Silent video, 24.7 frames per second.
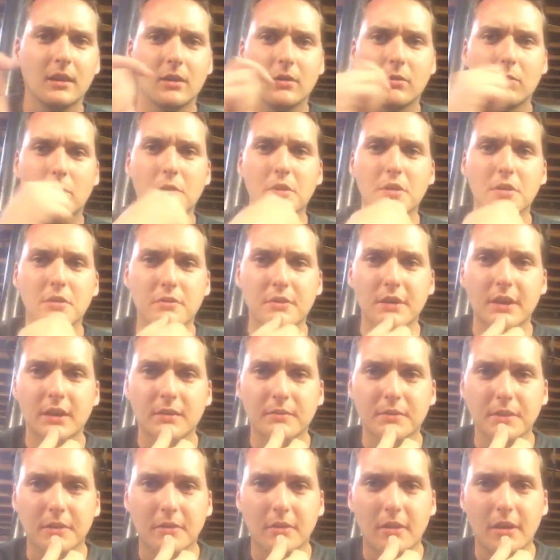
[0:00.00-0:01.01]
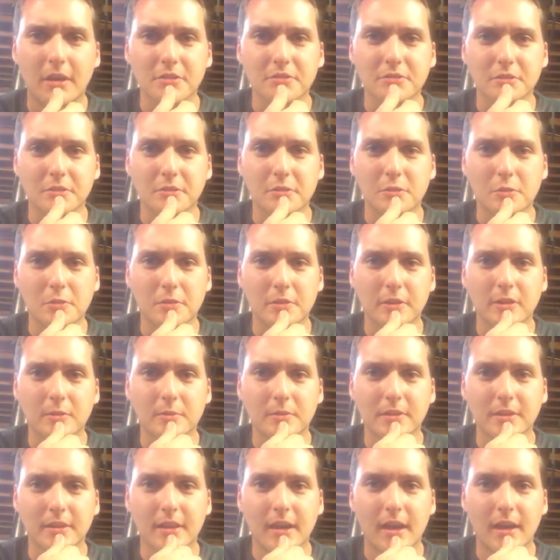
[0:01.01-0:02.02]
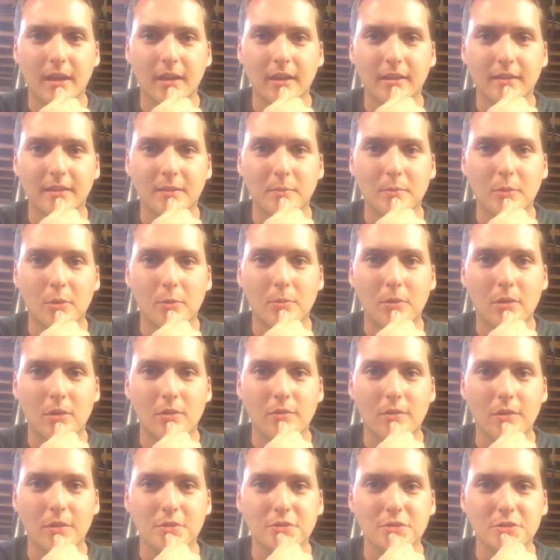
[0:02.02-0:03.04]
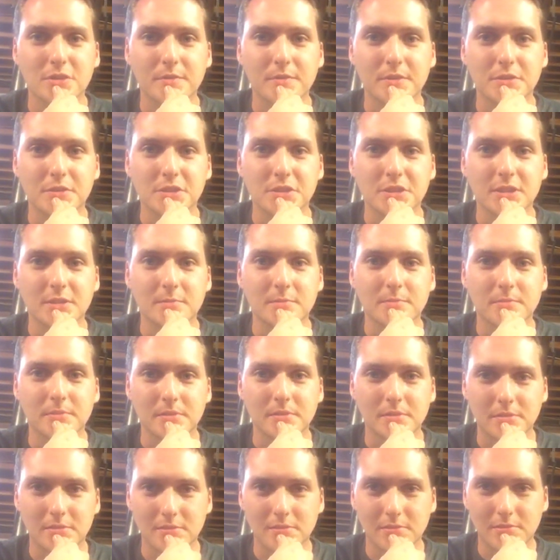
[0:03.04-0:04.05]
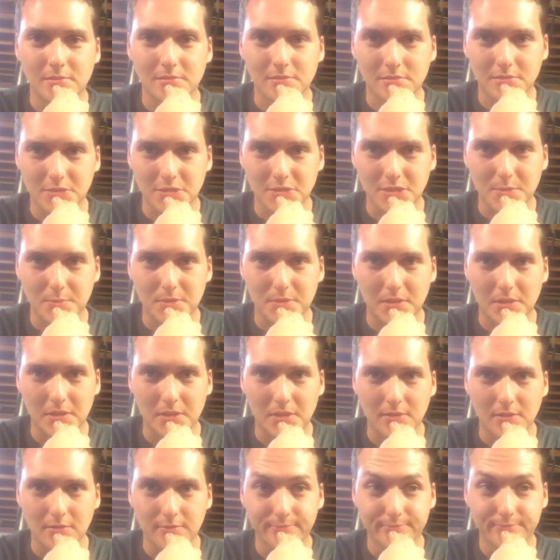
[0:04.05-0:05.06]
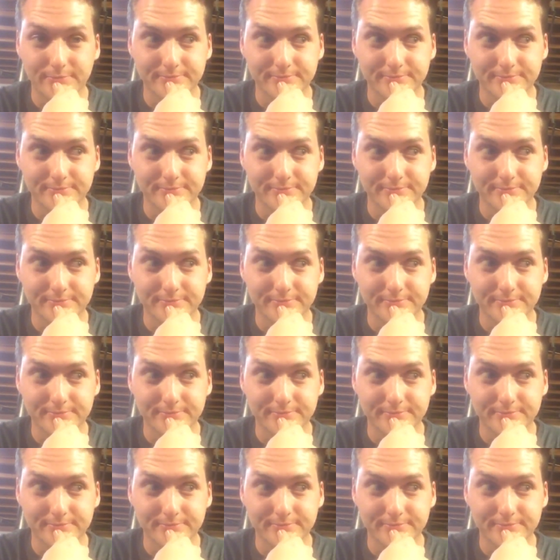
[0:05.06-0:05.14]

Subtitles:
What do you think of the Chrysler Cordoba? Kind of like the Mopar version of a GMG body.